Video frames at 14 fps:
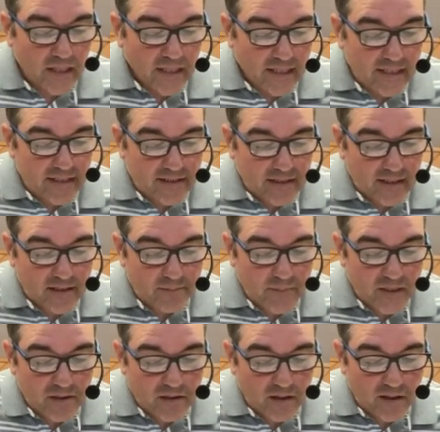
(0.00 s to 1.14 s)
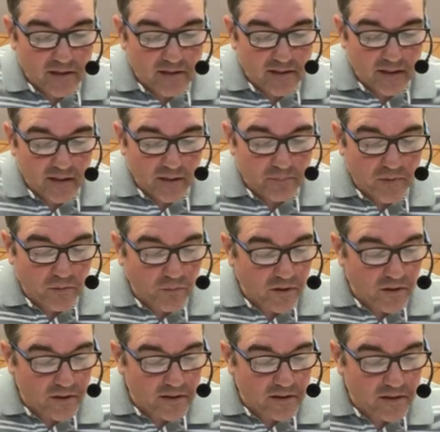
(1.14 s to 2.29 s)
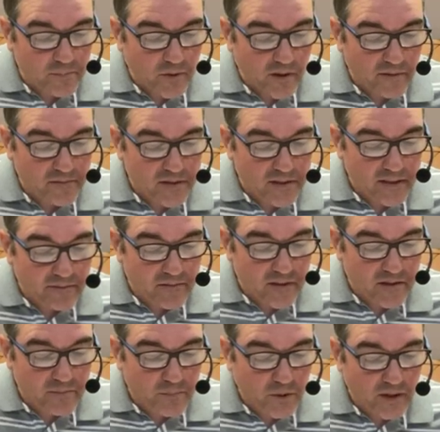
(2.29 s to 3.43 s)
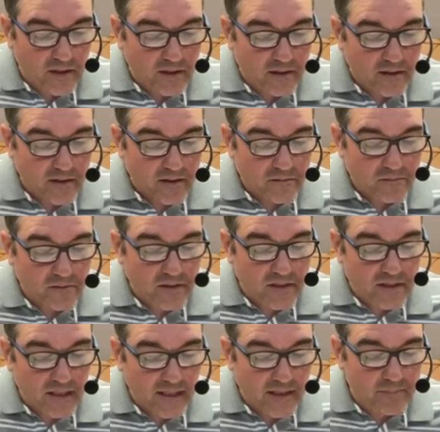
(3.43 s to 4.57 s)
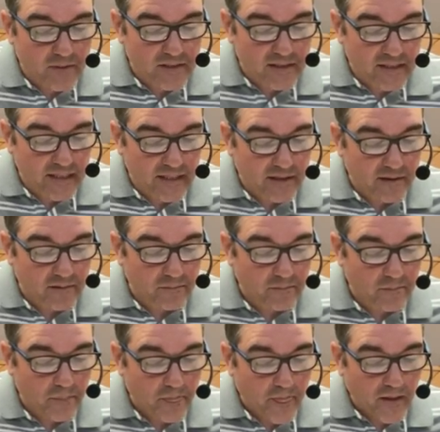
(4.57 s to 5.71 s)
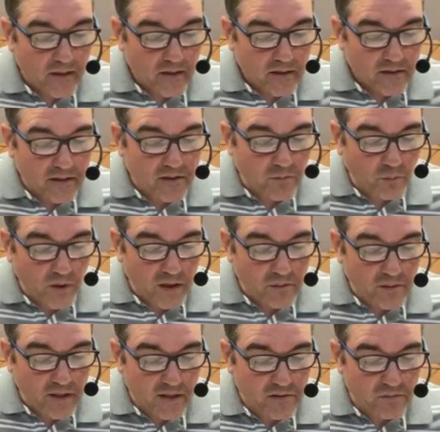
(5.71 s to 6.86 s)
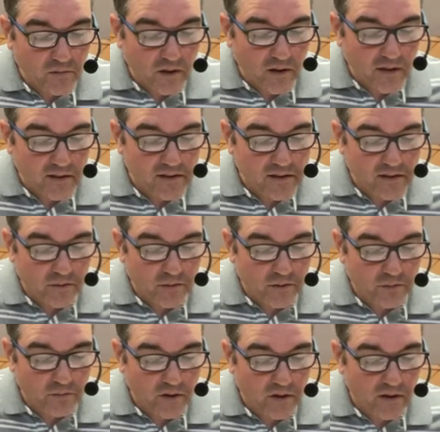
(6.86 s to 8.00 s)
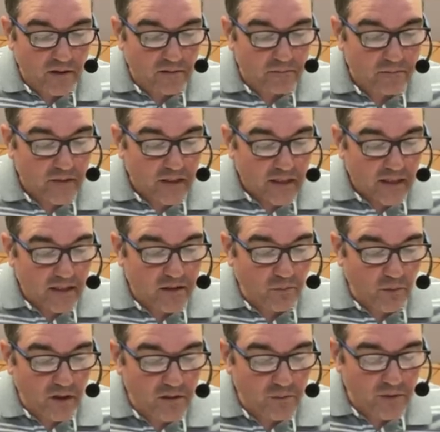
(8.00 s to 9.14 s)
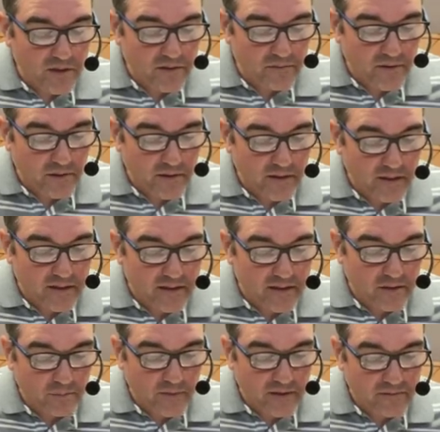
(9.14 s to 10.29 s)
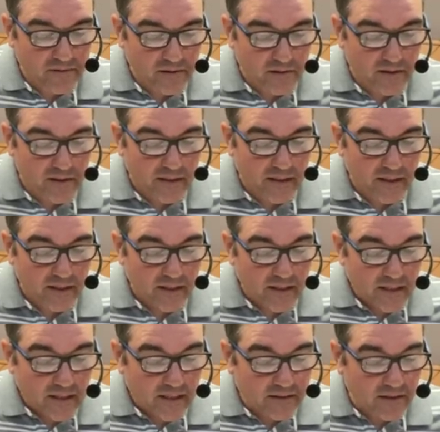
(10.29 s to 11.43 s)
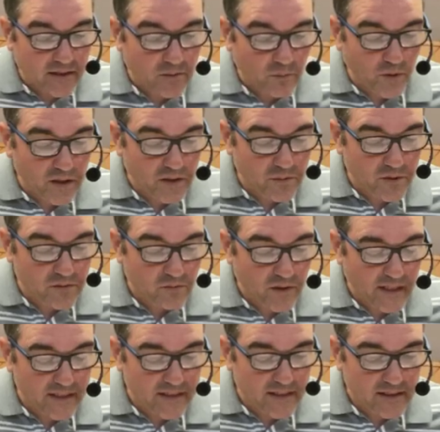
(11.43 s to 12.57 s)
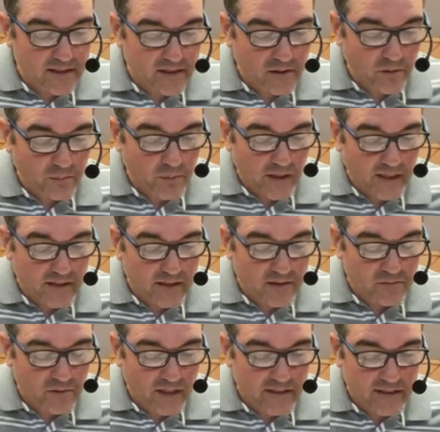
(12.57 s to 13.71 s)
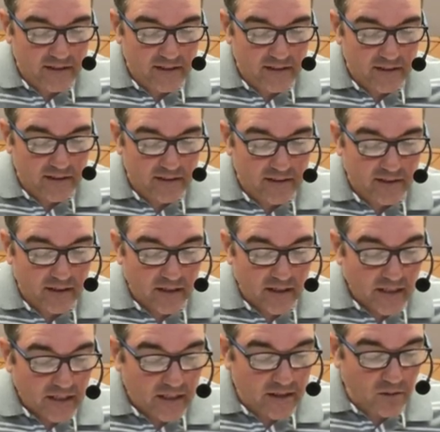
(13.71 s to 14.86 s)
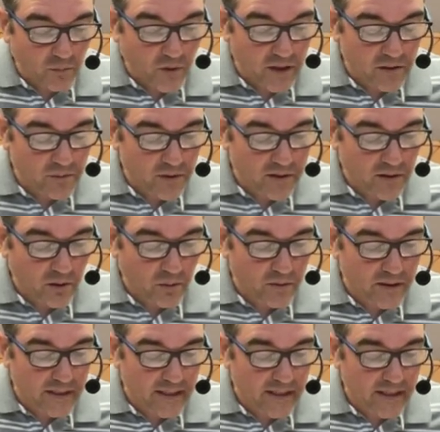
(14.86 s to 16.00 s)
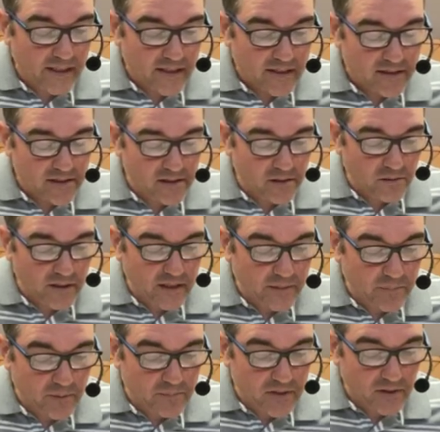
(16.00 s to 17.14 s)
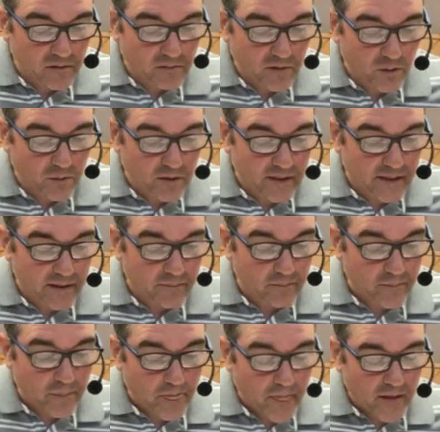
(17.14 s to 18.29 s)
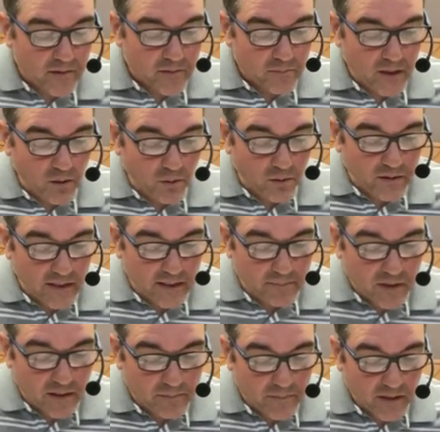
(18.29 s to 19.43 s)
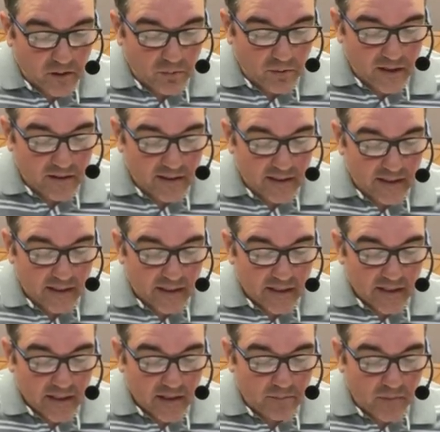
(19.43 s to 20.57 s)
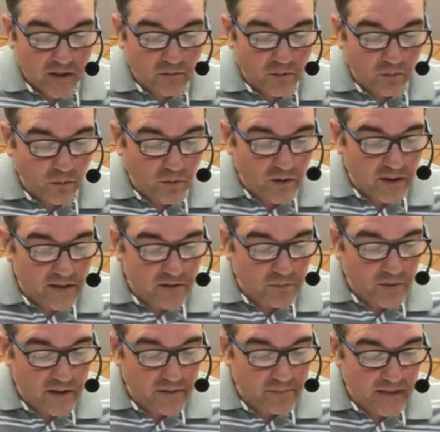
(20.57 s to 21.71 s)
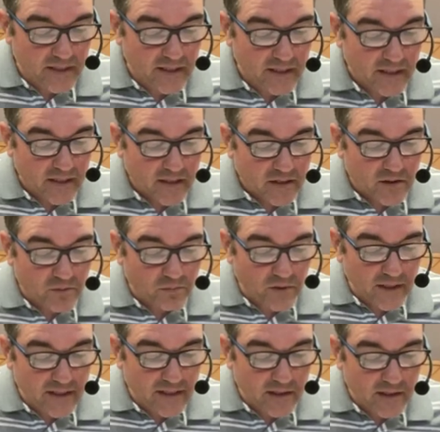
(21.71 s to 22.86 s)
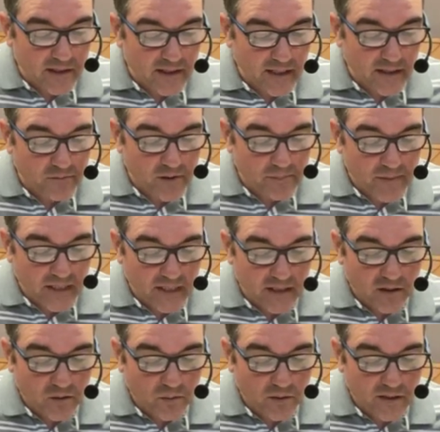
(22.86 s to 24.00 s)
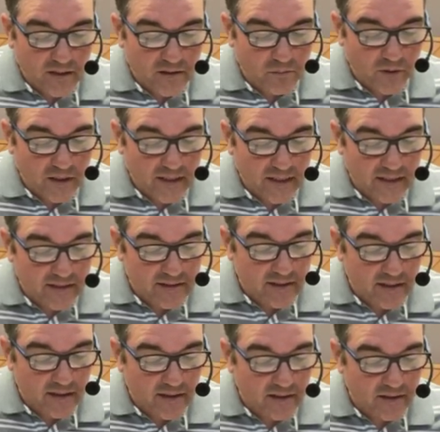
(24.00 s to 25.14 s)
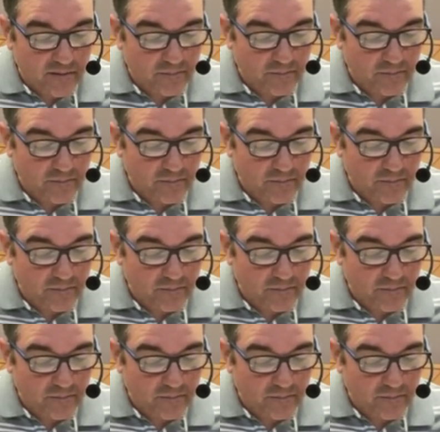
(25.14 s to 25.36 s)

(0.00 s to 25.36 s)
And he said to me, Do not seal up the words of the prophecy of this book, for the time is near. Let the one who does wrong still do wrong, and the one who is filthy still be filthy. And let the one who is righteous still practice righteousness, and the one who is holy still keep himself holy. Behold, I am coming quickly, and my reward is with me to render to every man according to what he has done.